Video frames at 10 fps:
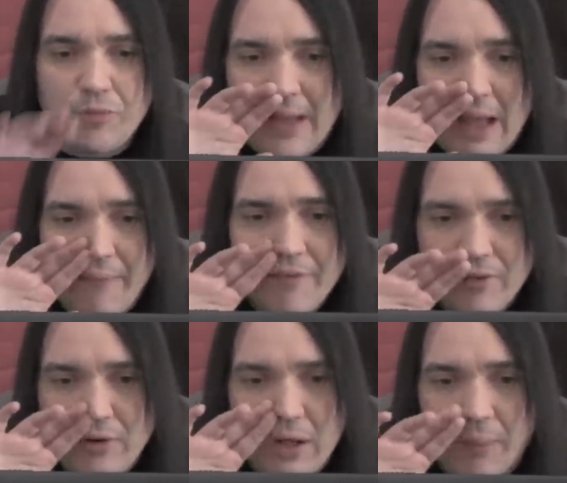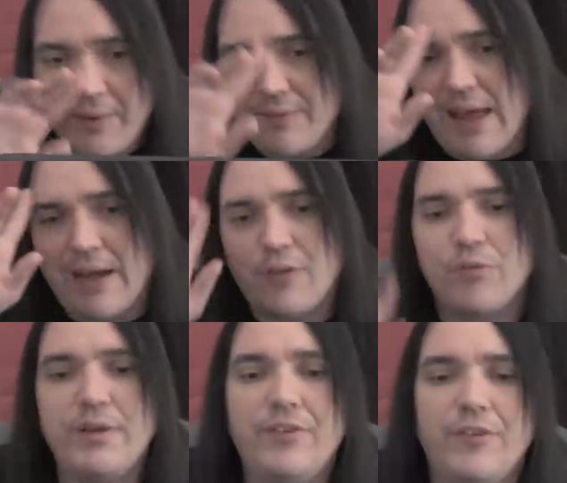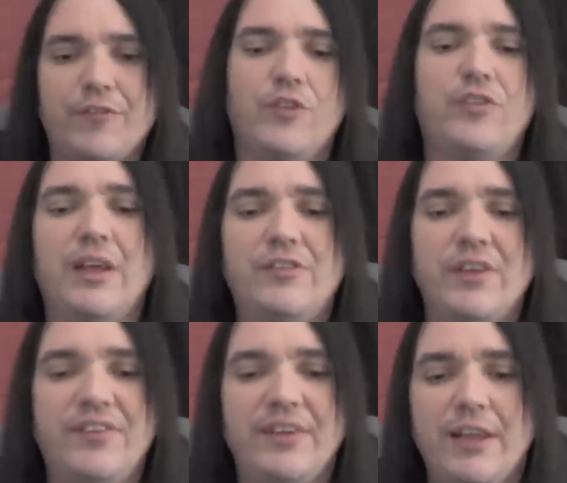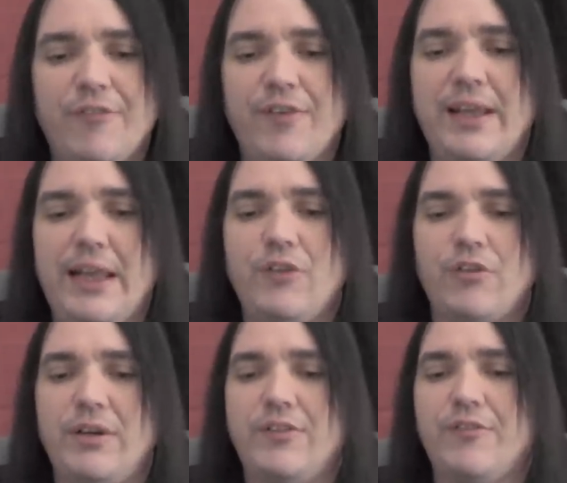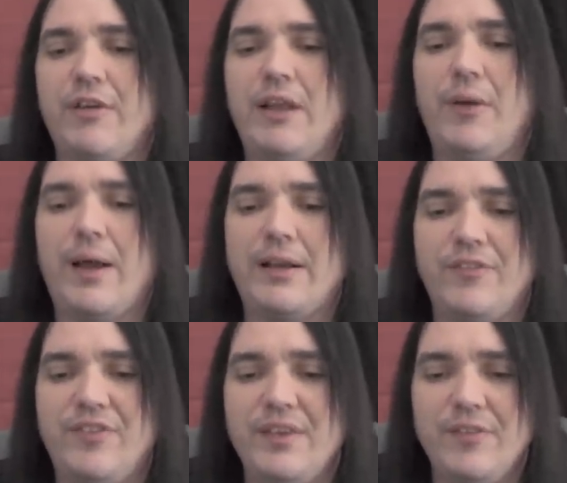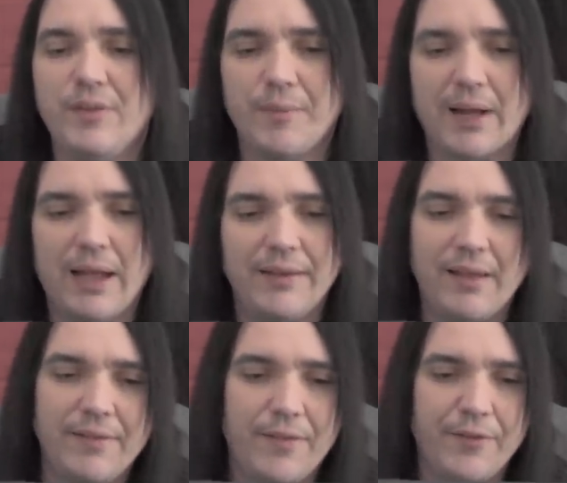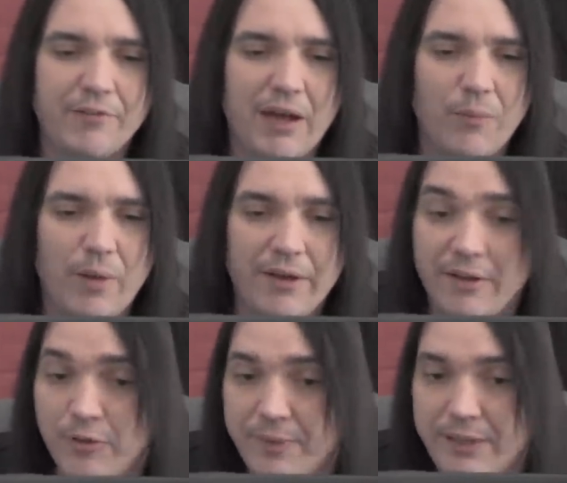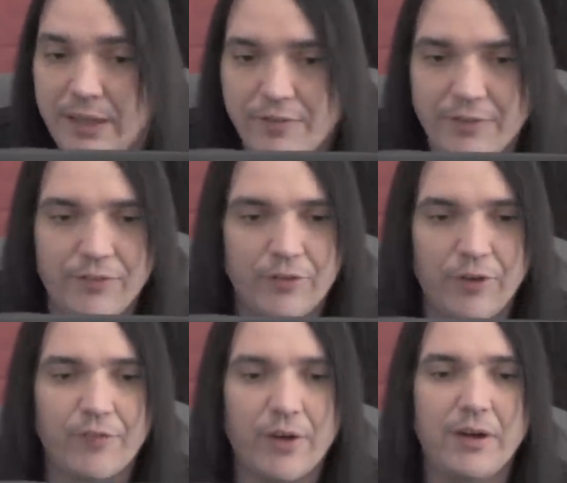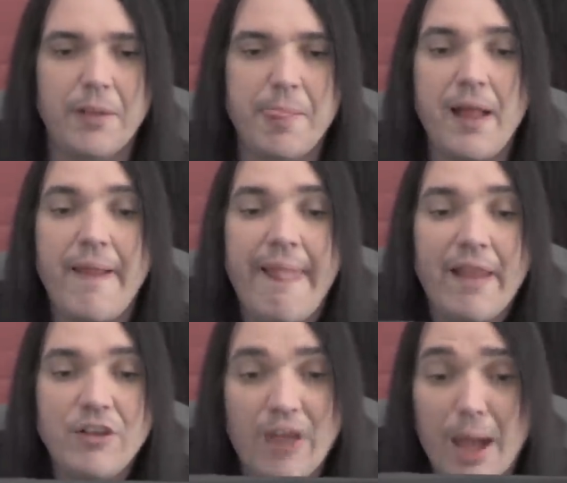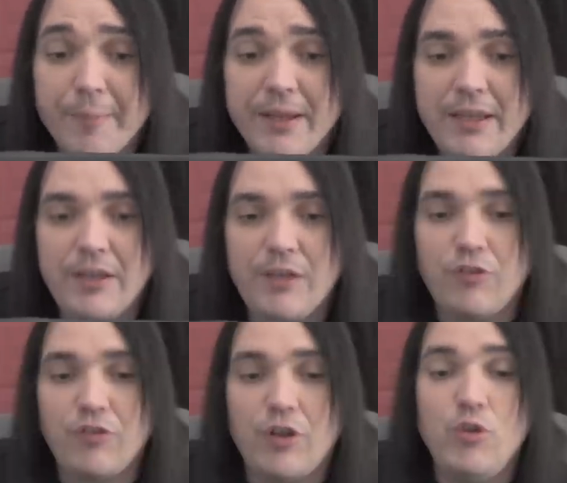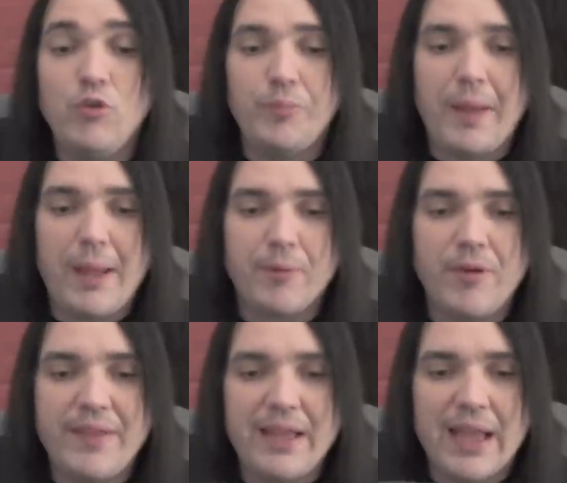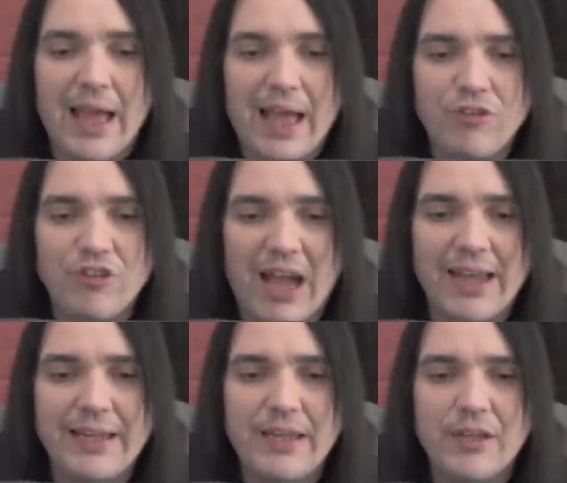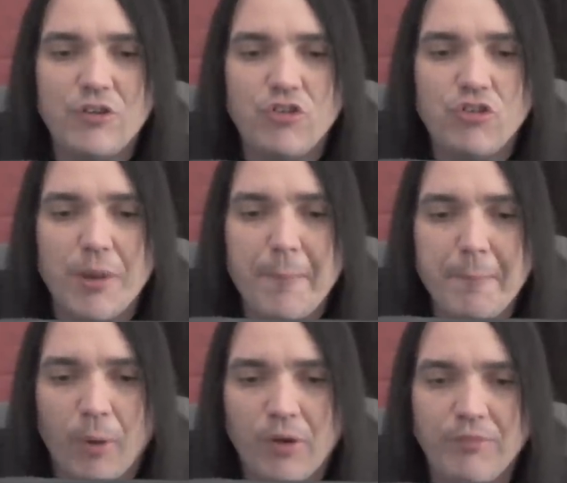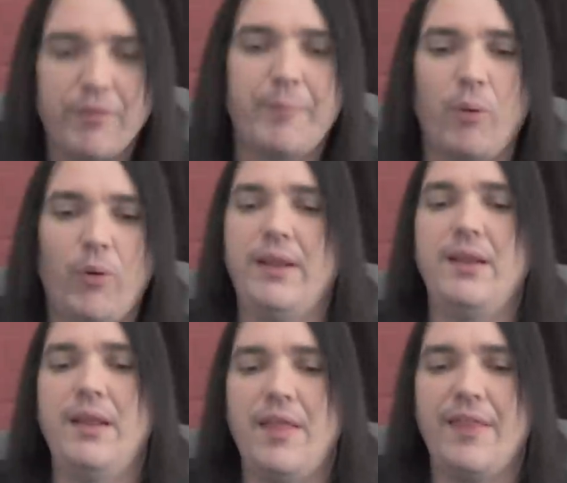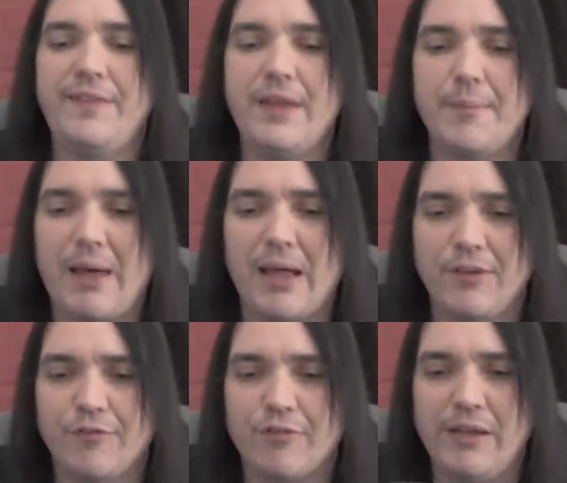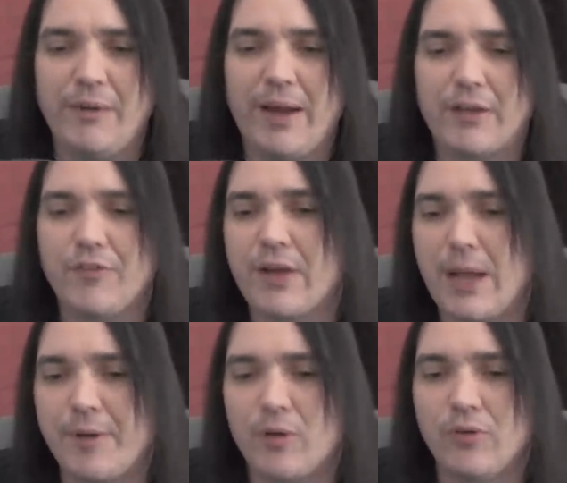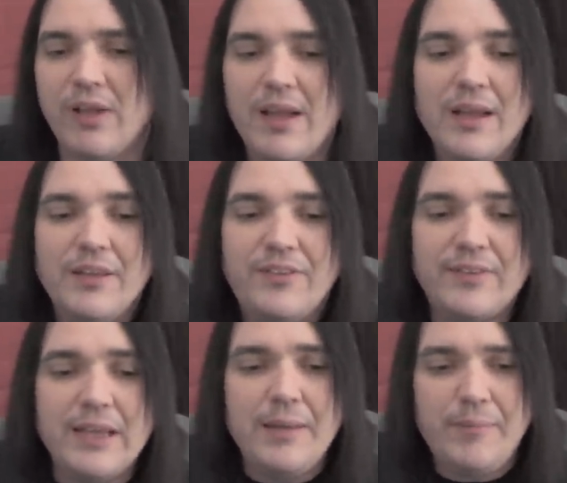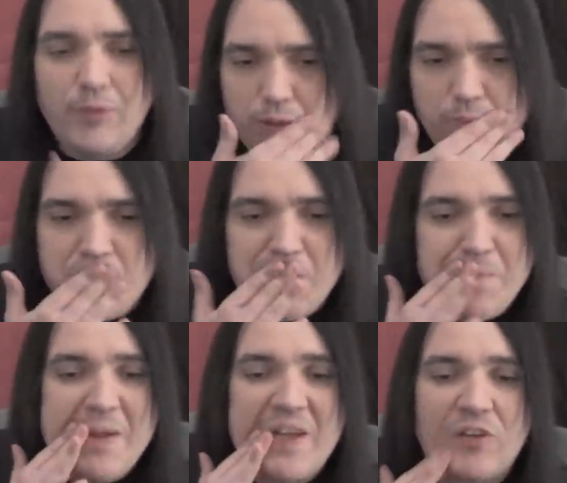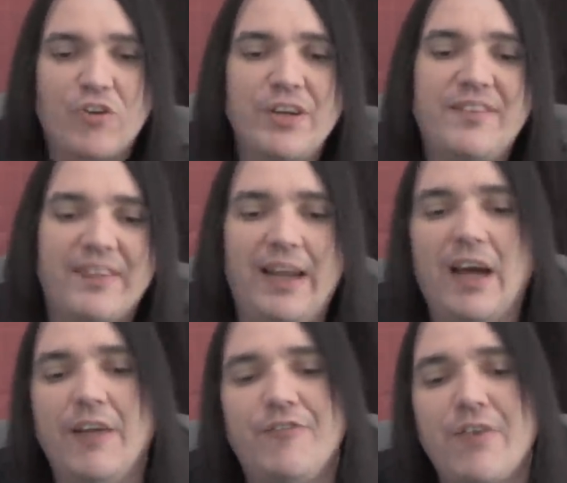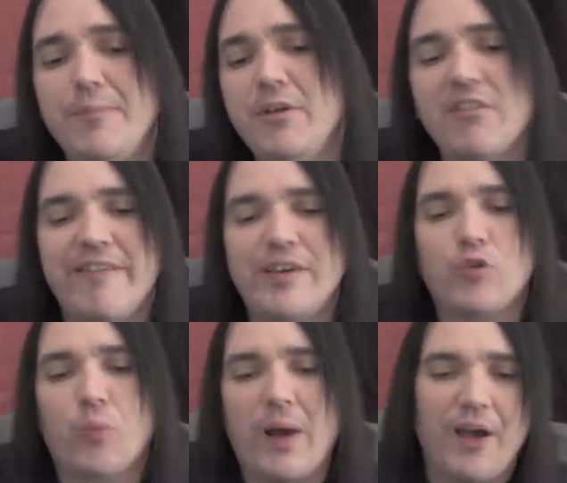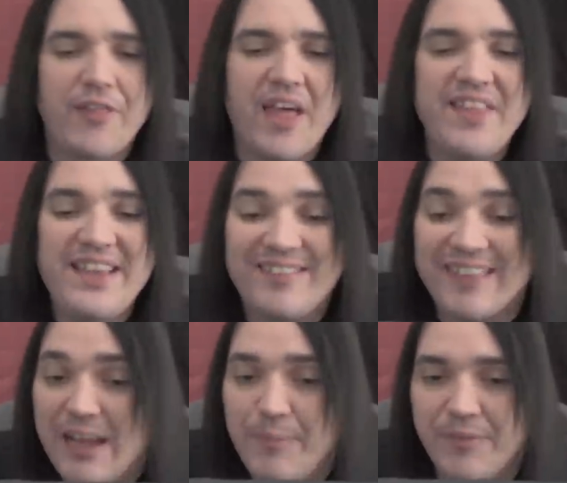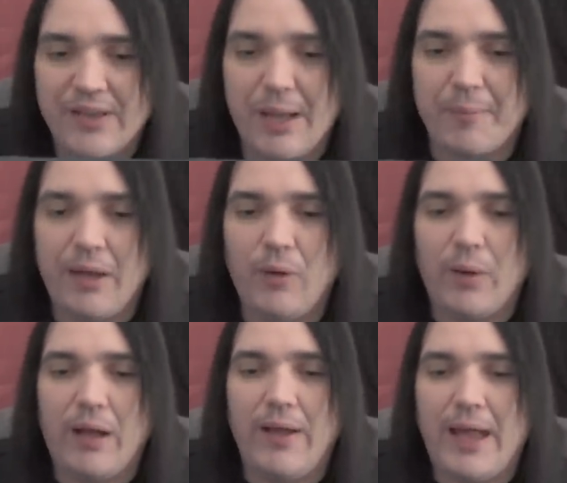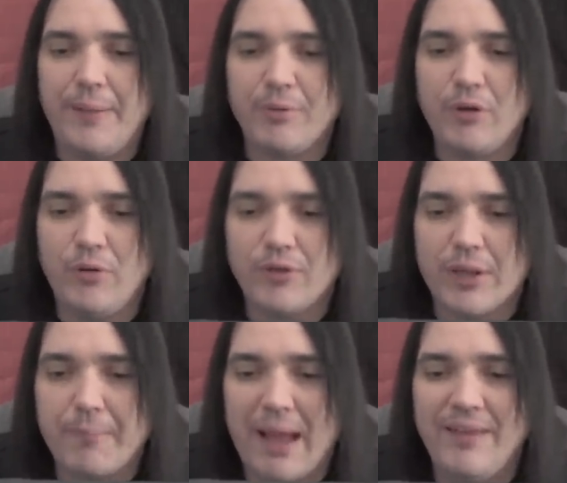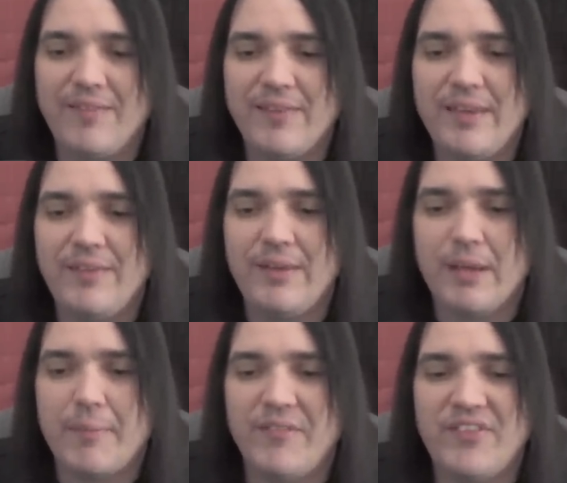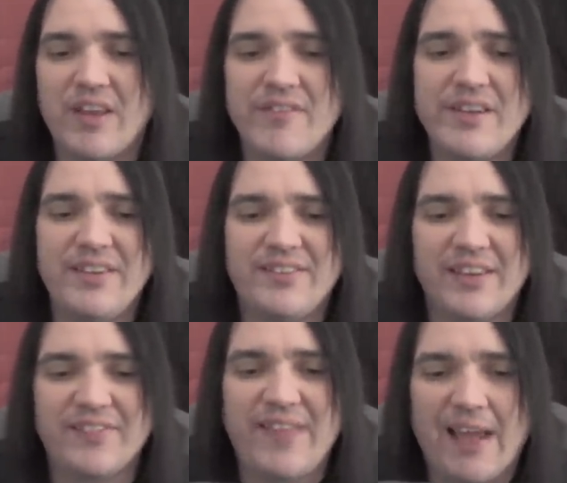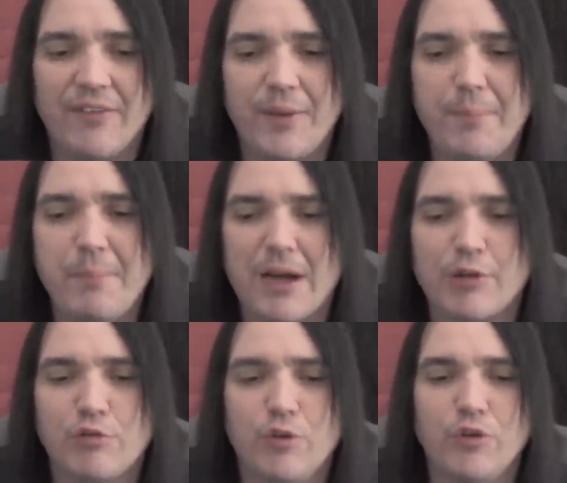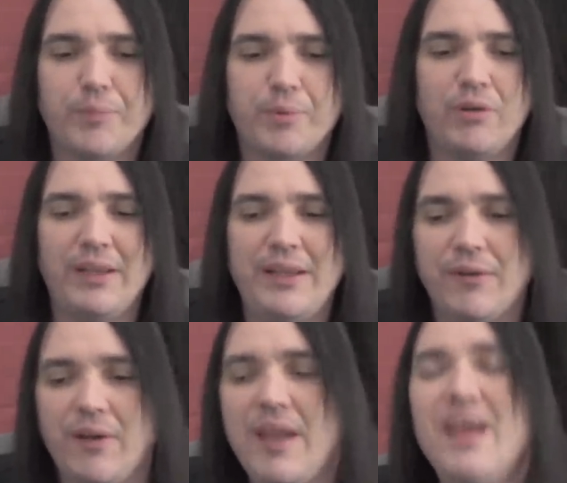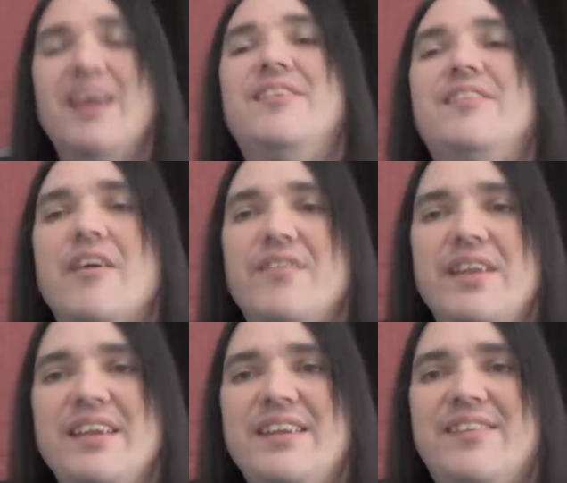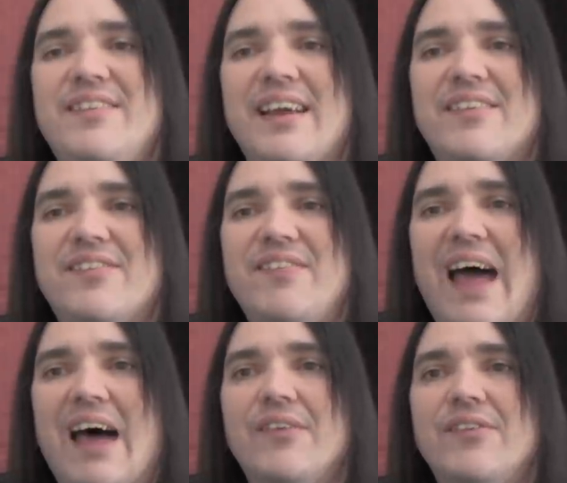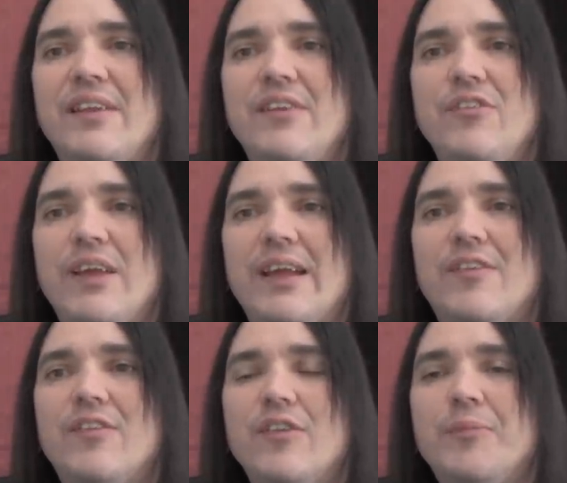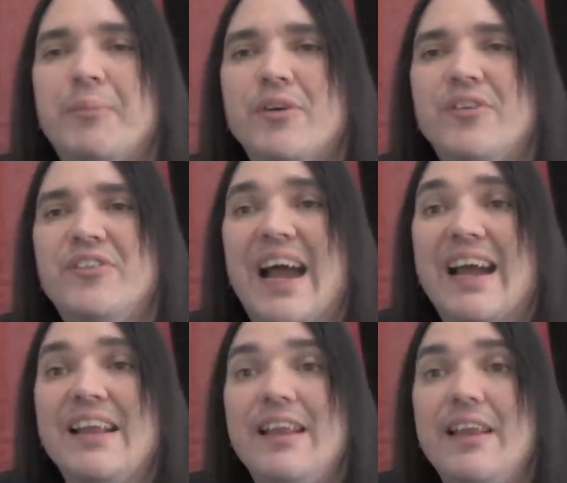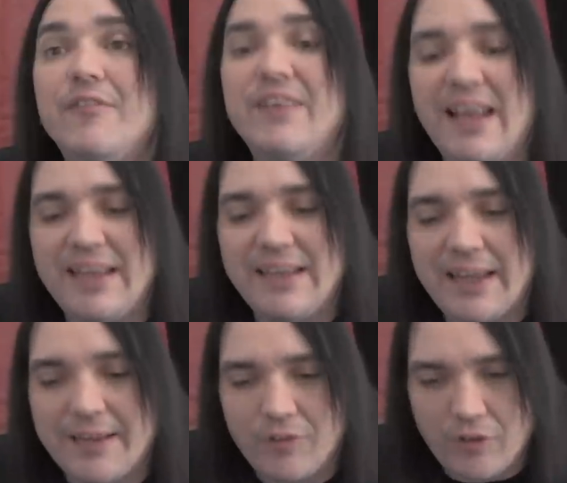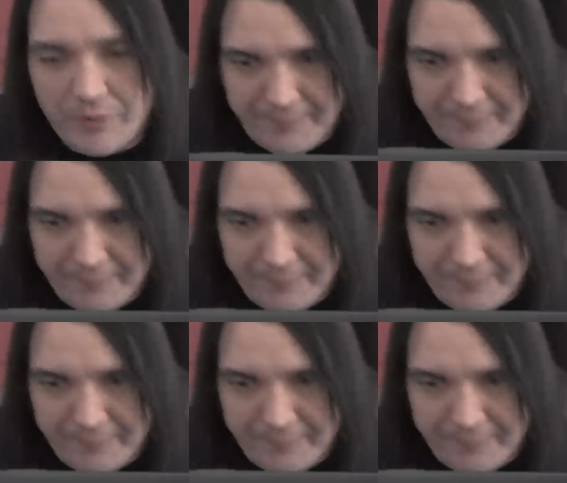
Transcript: However, no exact reason for such a significant increase of radioactive cesium content in the groundwater has been given so far. Japanese newspaper The Asahi Shimbun reported that the amount of radioactive chemicals seems to be increasing. On February 12th, the same sampling well had produced combined cesium of 76,000 becquerels per liter, 76,000 chances per second of getting cancer.